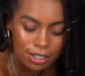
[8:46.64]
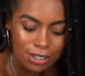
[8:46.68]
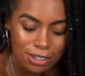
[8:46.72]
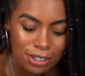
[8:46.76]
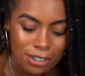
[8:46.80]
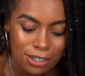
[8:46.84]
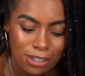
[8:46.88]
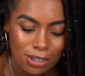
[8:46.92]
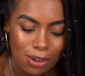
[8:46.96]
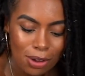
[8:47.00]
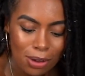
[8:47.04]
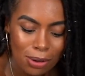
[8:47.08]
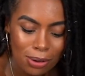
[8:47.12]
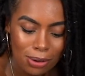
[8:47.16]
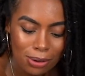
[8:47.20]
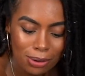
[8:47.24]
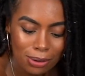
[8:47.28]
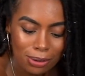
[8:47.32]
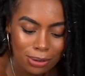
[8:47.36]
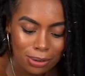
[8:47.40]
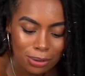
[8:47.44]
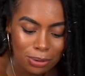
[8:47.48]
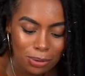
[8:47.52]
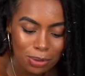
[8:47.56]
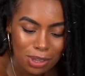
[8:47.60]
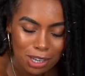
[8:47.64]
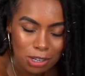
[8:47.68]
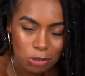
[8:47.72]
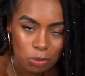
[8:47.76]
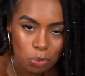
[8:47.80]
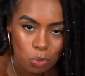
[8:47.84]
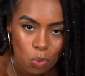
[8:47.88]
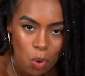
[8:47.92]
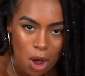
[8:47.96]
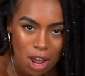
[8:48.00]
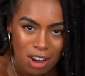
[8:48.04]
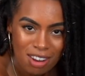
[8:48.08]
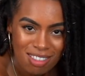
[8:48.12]
So there's
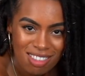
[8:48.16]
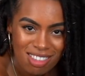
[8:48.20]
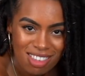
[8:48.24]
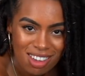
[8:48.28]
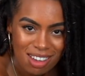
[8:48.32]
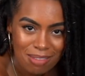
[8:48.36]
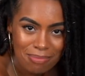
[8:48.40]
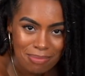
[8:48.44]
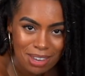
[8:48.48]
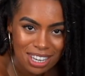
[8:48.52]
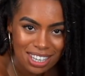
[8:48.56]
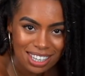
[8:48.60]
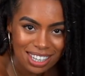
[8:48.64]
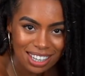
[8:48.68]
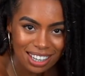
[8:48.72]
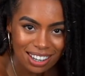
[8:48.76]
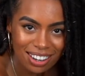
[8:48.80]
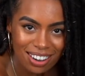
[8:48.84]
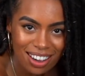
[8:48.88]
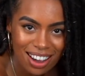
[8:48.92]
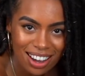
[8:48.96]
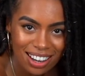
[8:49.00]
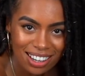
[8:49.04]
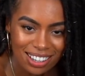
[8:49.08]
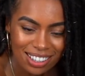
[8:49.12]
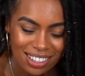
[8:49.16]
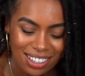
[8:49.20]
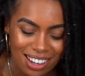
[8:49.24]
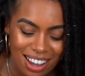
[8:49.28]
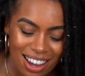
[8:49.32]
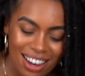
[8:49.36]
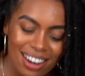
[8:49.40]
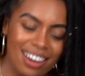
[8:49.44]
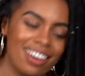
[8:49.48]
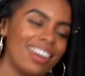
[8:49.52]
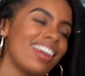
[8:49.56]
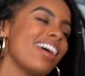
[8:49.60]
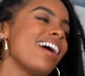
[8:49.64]
one thing missing, guys.
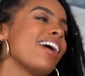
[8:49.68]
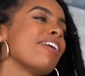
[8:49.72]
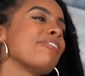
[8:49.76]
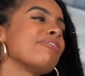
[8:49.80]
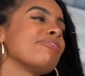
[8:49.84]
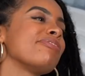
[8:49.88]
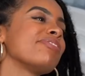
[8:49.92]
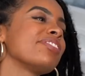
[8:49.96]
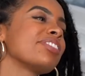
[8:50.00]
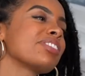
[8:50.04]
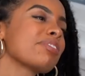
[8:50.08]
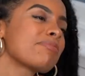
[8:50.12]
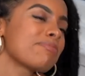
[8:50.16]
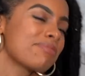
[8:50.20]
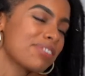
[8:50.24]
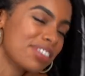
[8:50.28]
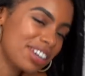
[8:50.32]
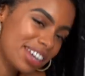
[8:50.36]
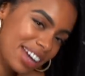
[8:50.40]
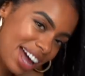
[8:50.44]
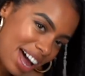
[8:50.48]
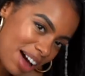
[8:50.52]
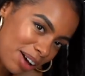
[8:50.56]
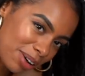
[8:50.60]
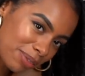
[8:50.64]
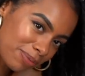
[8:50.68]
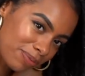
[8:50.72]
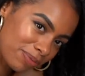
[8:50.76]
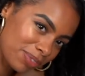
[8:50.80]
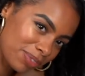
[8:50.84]
I left something out.